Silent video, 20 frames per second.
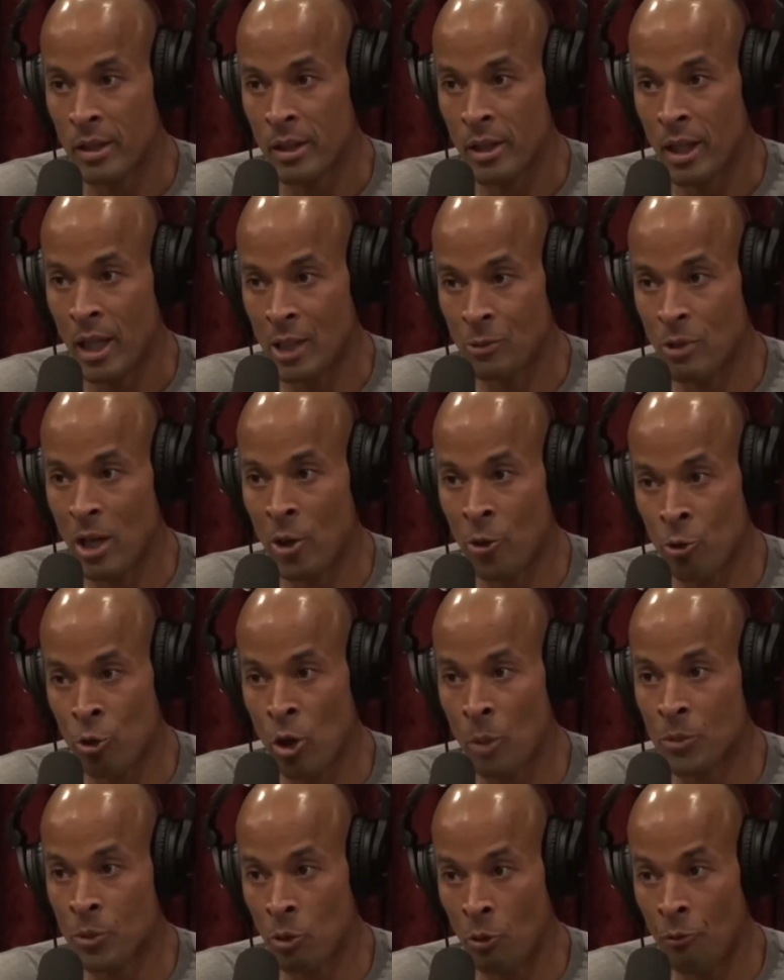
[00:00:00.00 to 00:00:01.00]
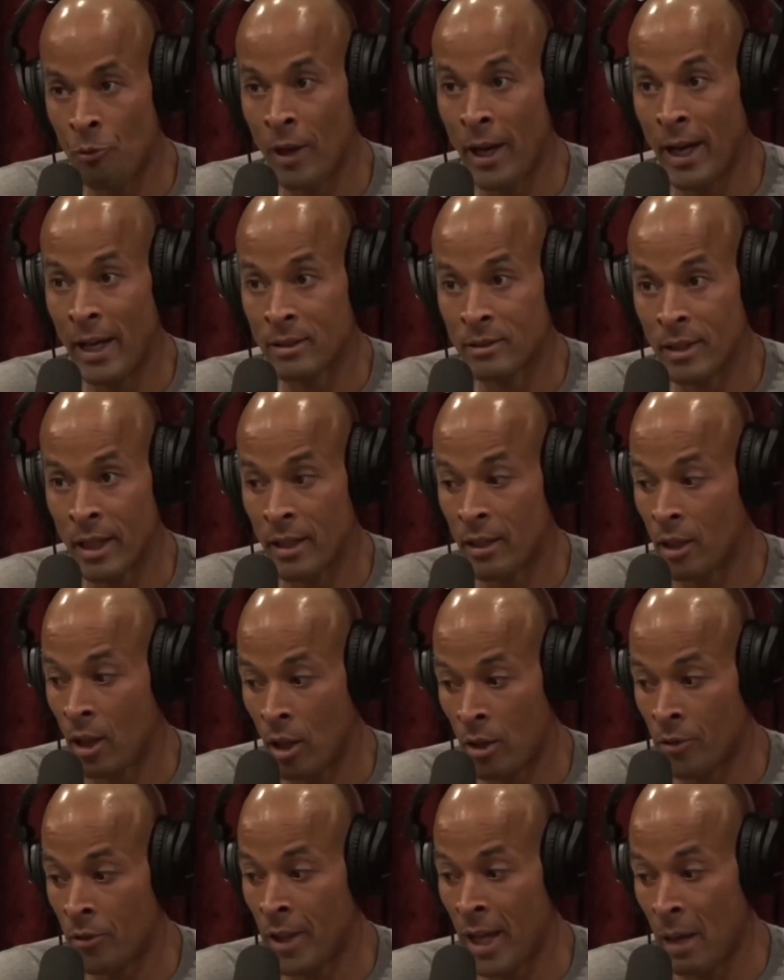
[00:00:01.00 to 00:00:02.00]
That's why I grew up so fast. Like
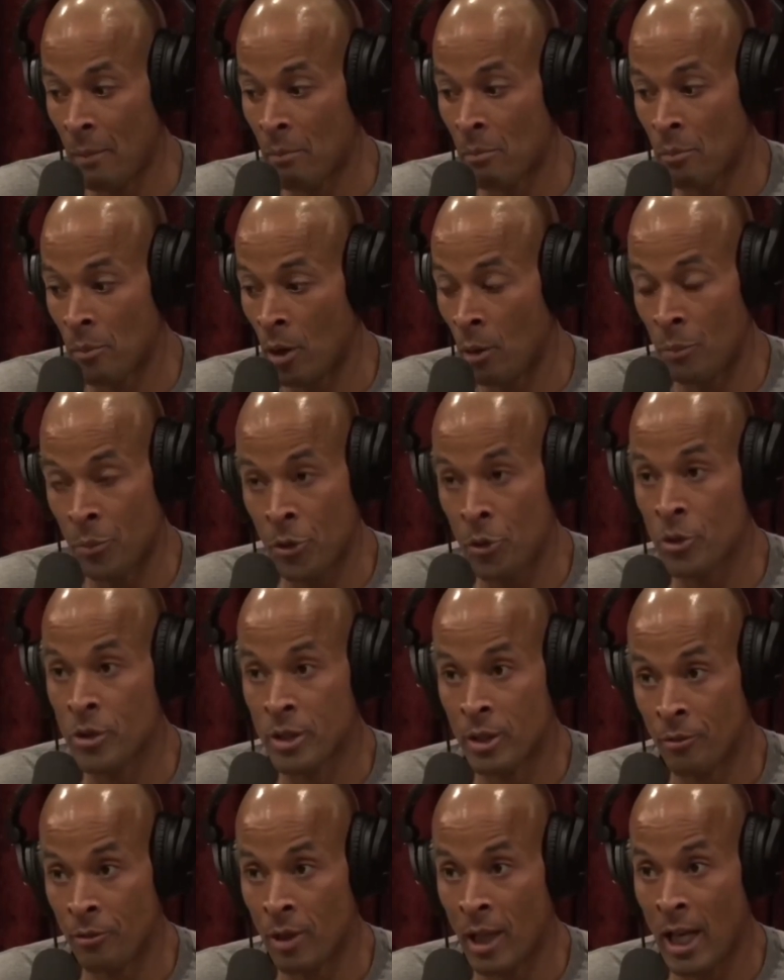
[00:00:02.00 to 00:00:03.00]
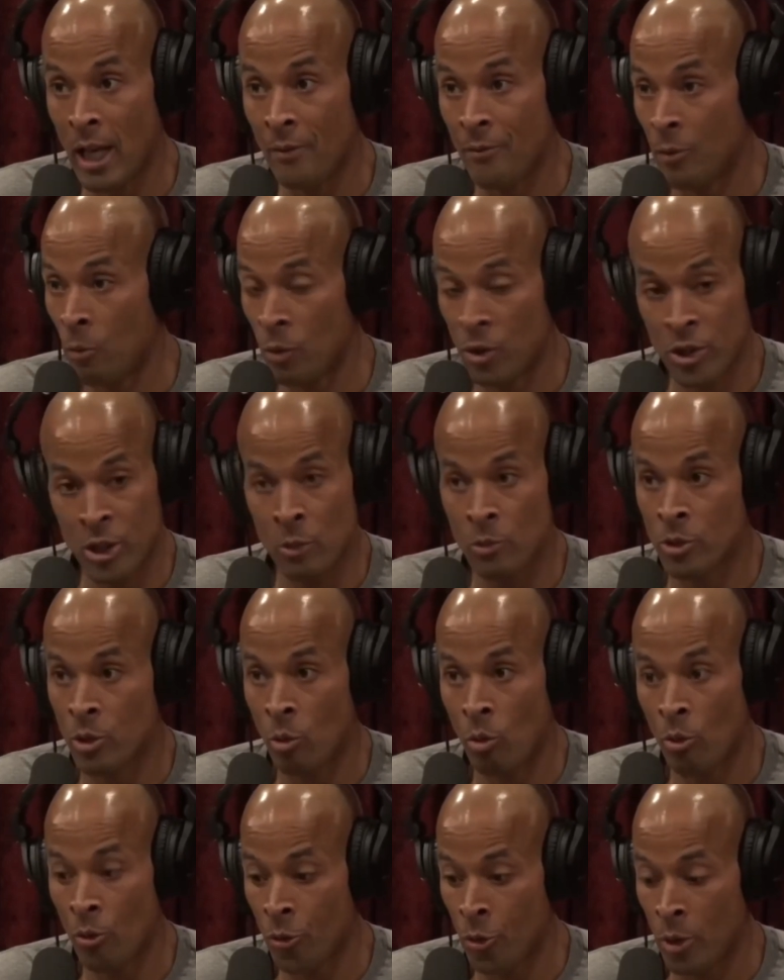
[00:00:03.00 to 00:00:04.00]
that abusive life and what she was
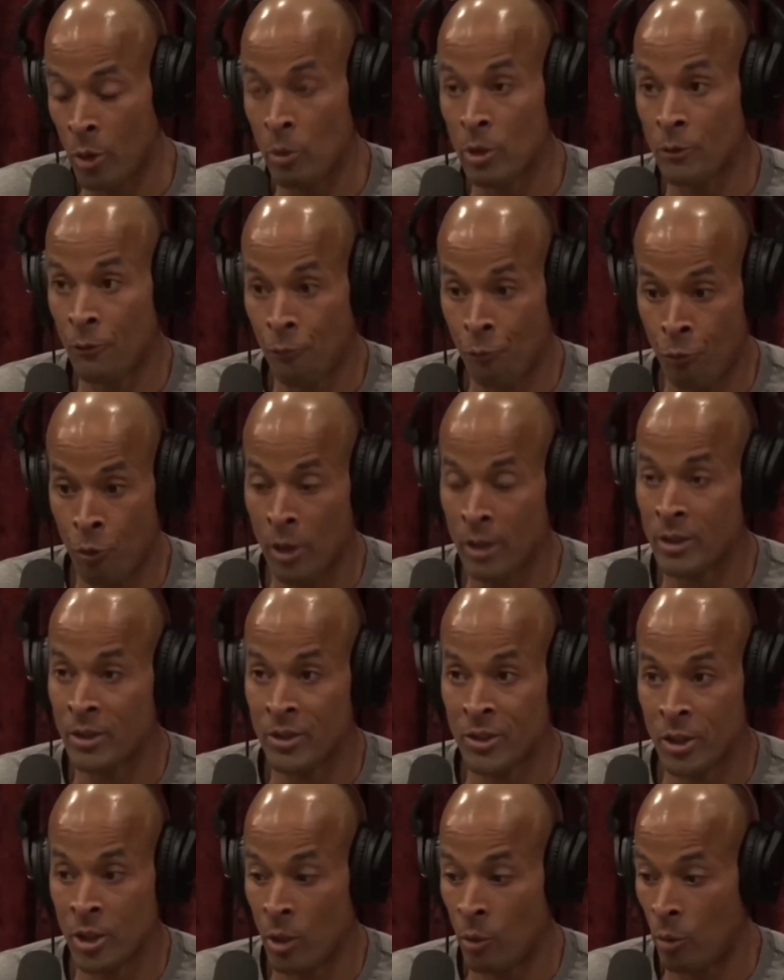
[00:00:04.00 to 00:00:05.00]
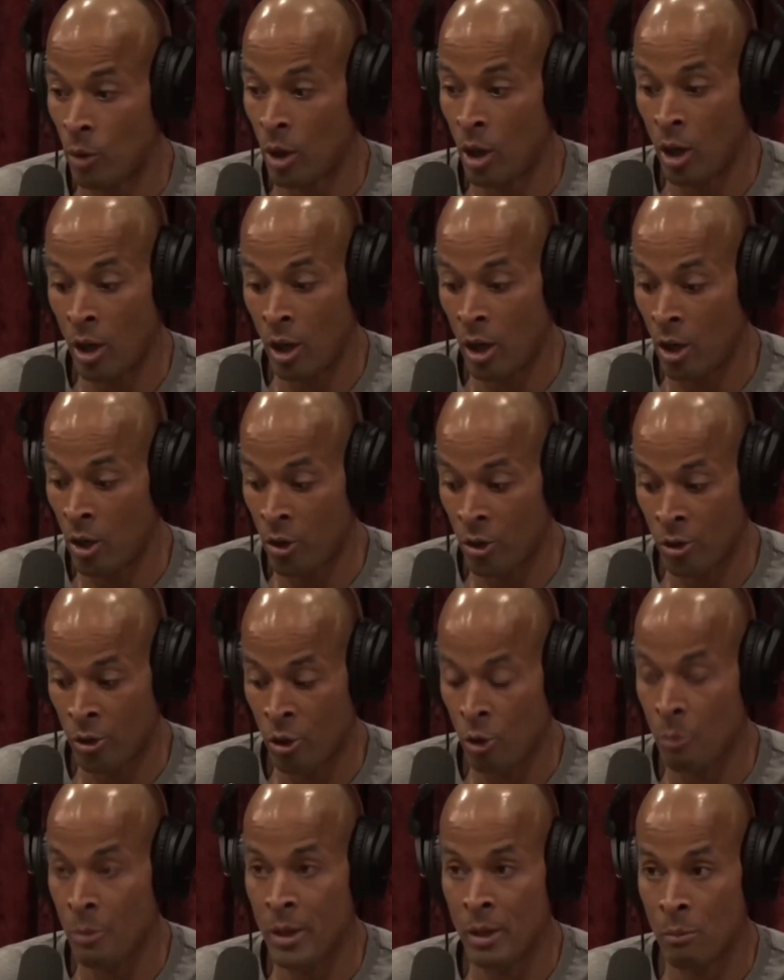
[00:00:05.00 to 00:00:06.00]
going through, it was front and center.
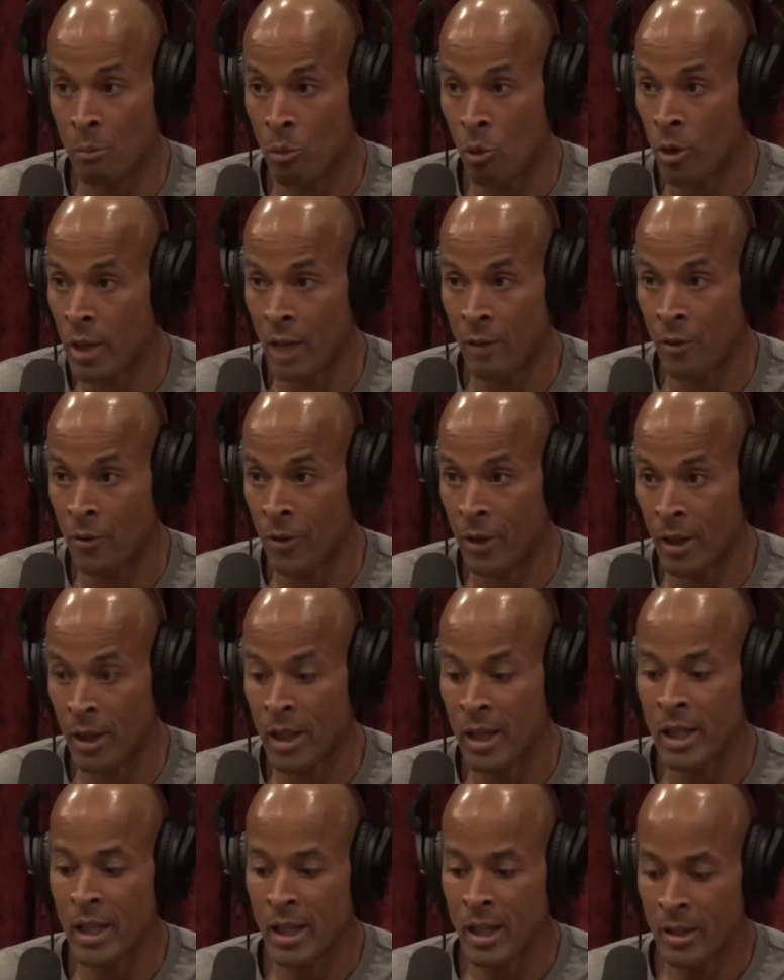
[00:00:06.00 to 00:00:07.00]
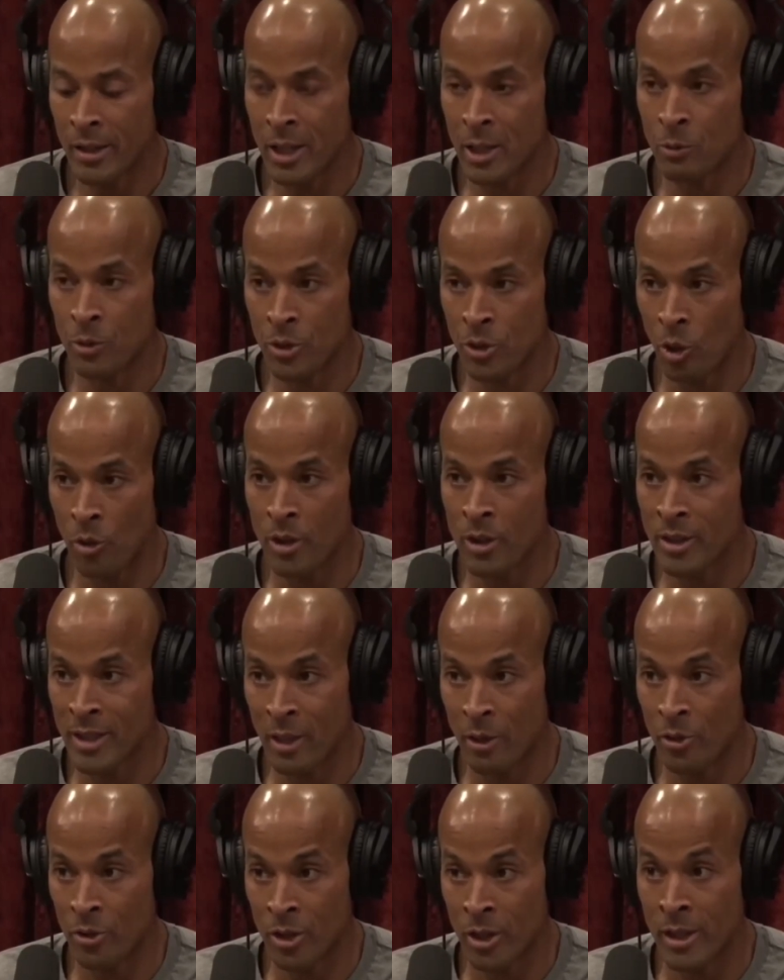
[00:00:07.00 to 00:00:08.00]
Her being broke, everything. This was the only
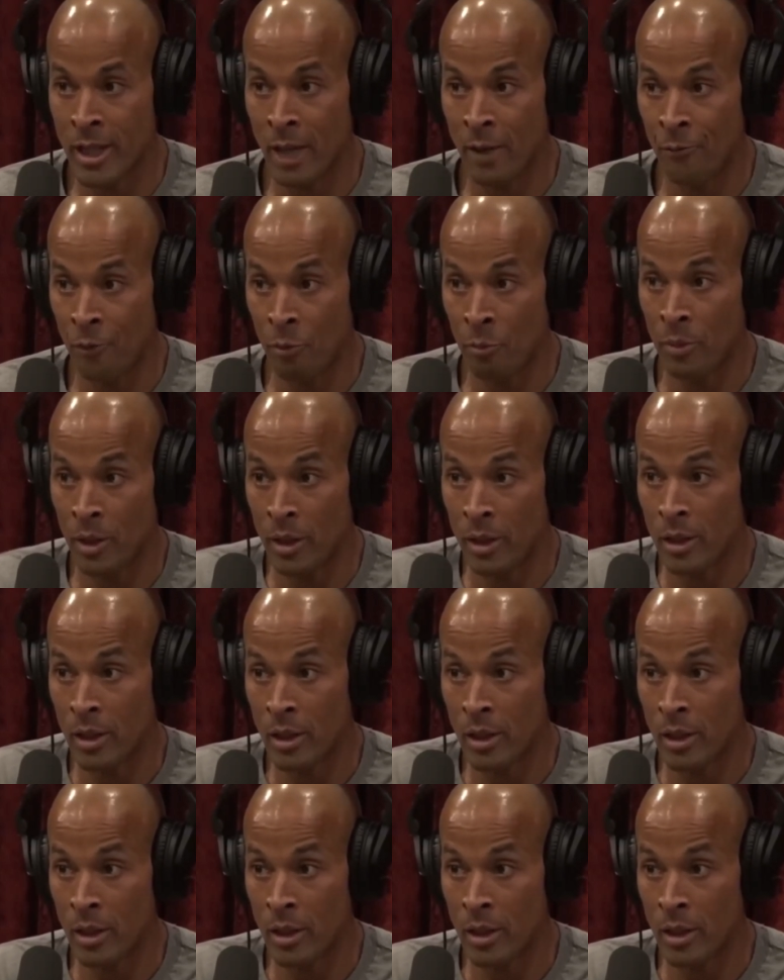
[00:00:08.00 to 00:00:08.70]
secret she kept from me.